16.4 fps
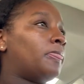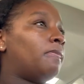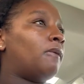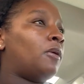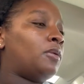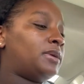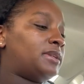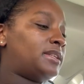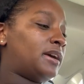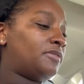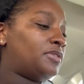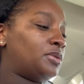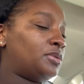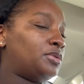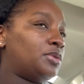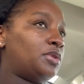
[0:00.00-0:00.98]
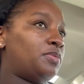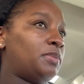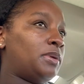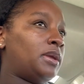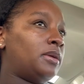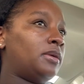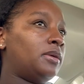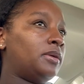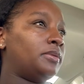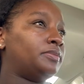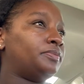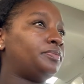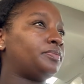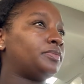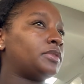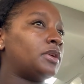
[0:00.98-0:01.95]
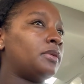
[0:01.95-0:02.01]
Always have those with me.
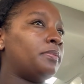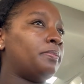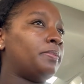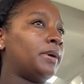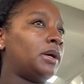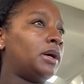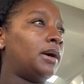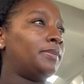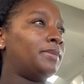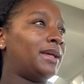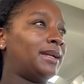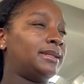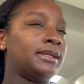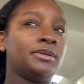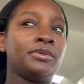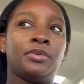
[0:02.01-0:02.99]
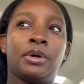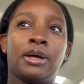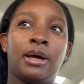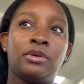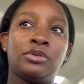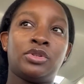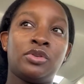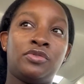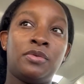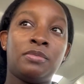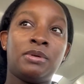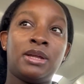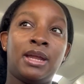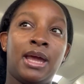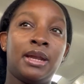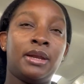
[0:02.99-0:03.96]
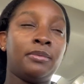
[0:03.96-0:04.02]
But that didn't work out. So if I'm
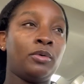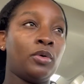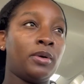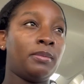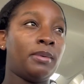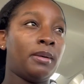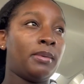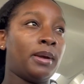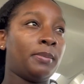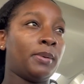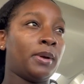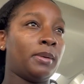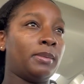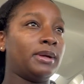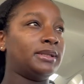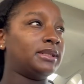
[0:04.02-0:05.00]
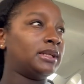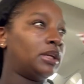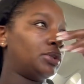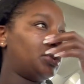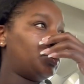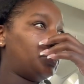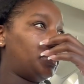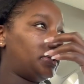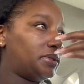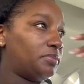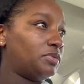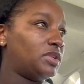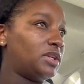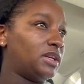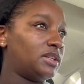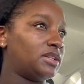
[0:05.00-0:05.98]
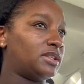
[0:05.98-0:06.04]
gonna end up going by my apartment, I'll just make some
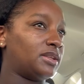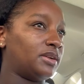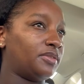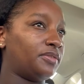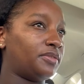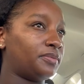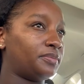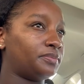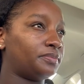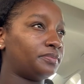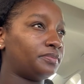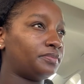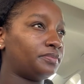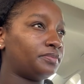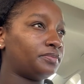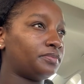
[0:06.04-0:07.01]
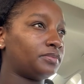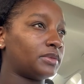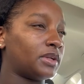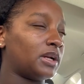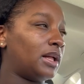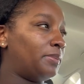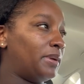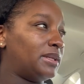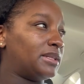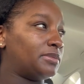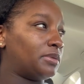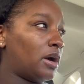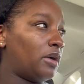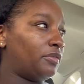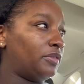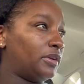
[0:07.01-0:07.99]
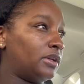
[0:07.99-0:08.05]
tea and stuff. I'll make some
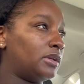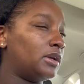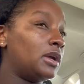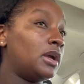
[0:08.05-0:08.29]
coffee.